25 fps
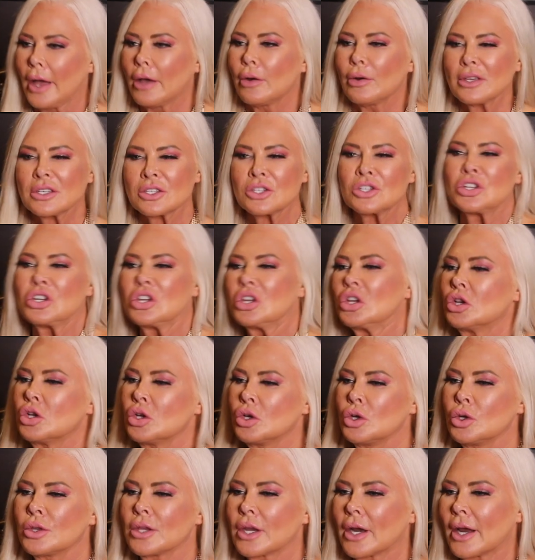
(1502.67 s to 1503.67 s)
I always
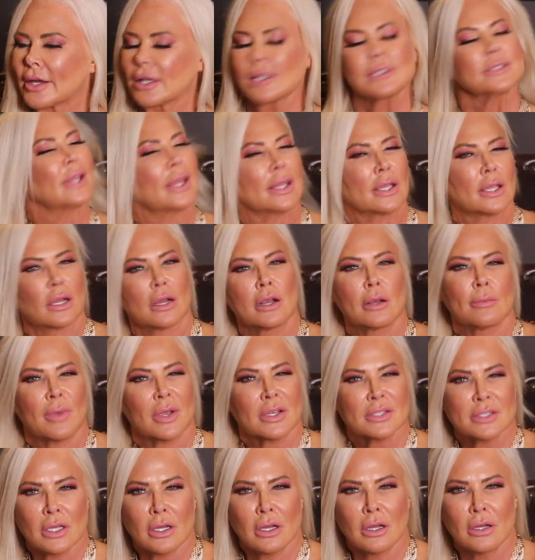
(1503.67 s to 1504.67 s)
knew that I could take care of
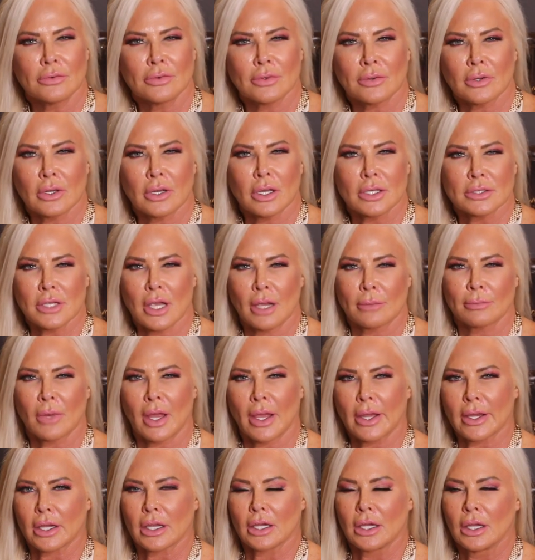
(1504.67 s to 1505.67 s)
myself, because I'm
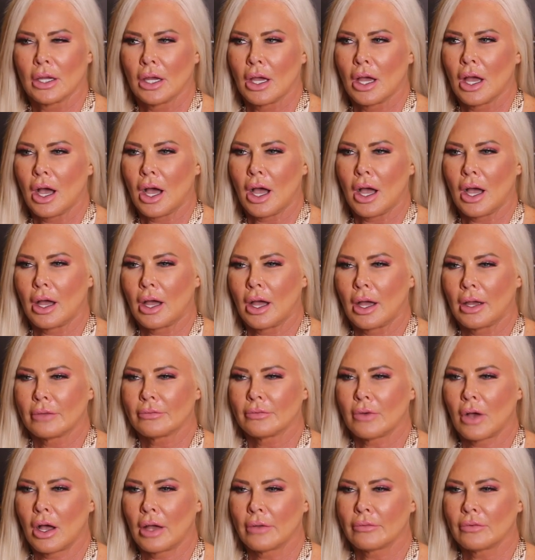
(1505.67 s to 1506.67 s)
like,
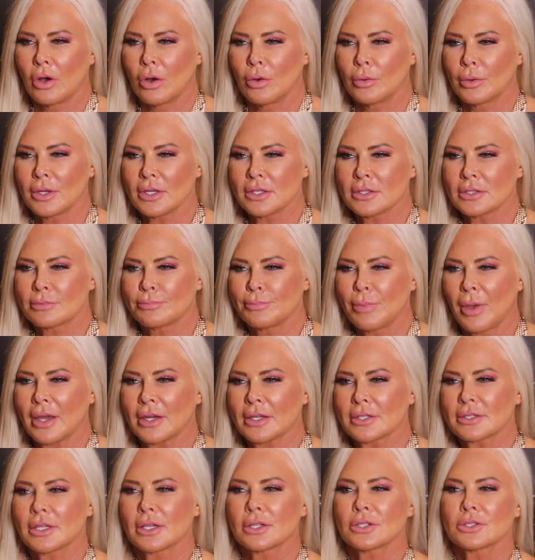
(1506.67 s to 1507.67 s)
I've always paid
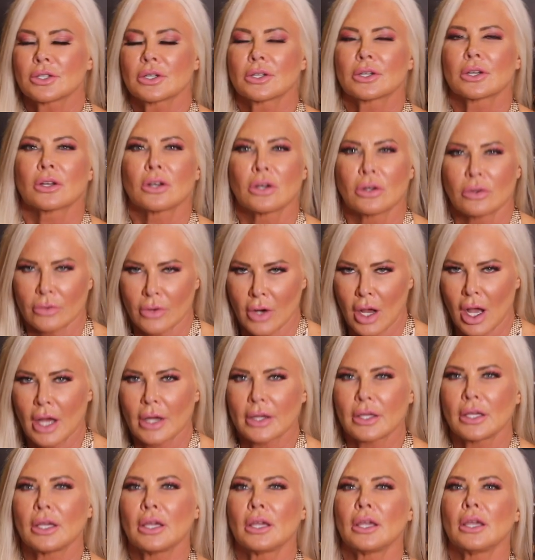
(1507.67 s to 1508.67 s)
attention to
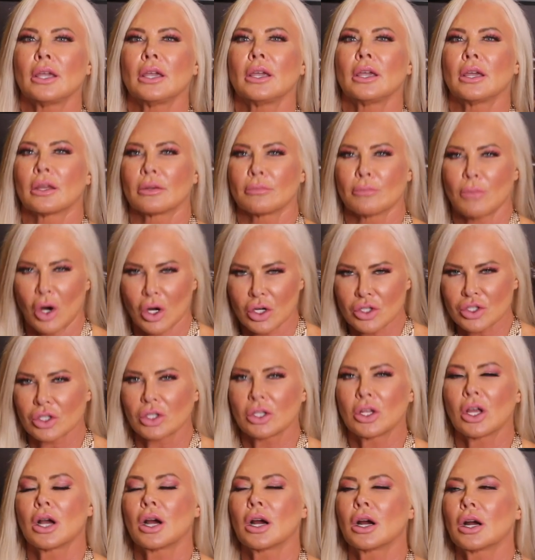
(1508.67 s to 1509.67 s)
karate and
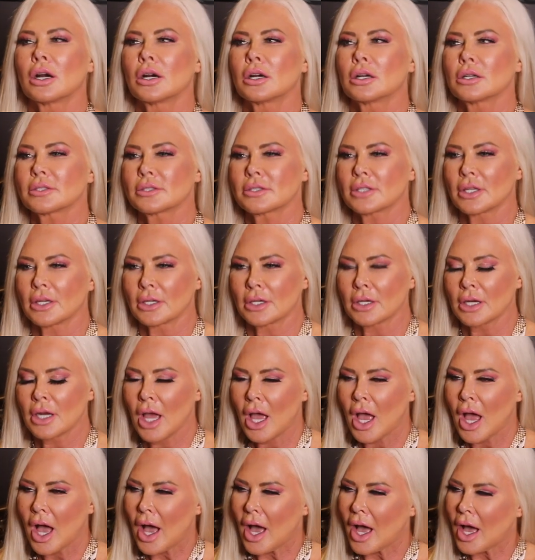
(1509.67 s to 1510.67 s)
martial arts, and
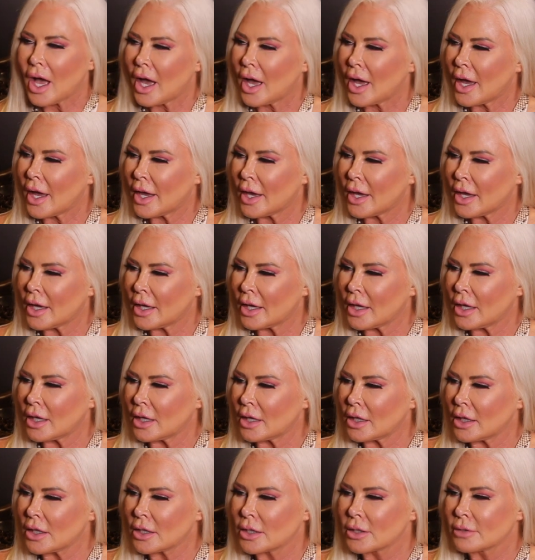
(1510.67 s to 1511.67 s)

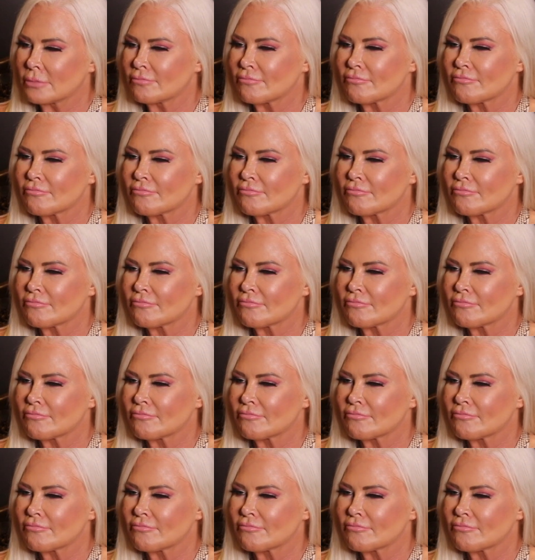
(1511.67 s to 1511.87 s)
I